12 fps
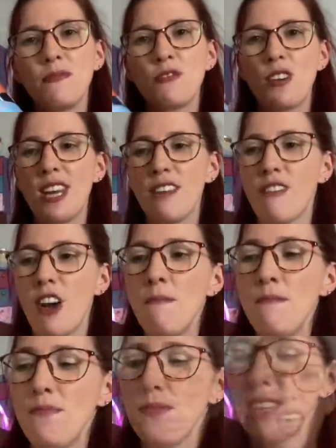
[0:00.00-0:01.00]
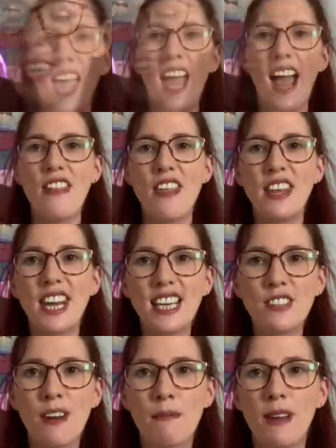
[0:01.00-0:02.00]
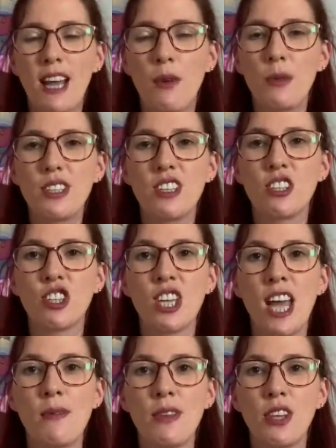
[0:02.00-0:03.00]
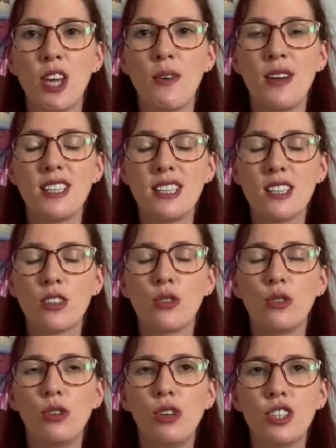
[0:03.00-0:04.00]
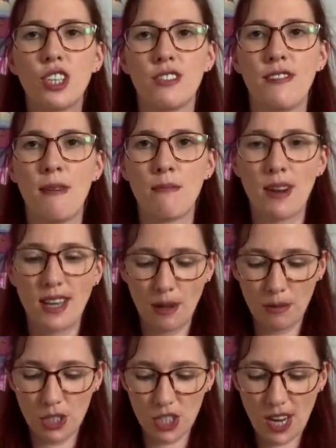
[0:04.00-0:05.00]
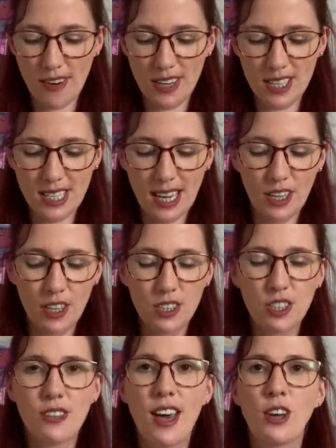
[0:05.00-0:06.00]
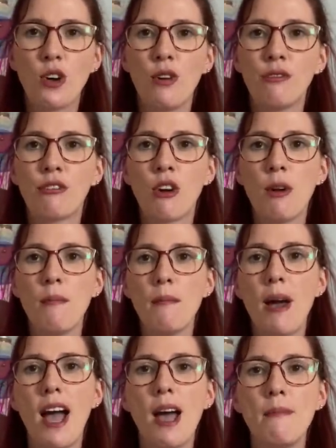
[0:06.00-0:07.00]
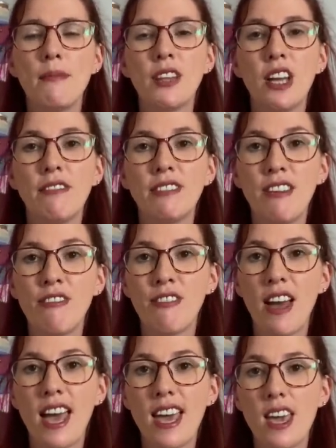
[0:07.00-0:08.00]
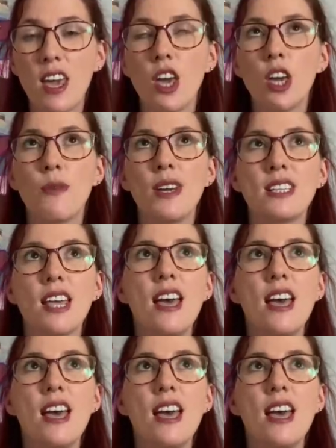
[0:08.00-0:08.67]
Really fun. And then the next fabric I wanted to share with you is this gorgeous fabric. I'm going to share it in a second, that I got from the lovely Faye, who is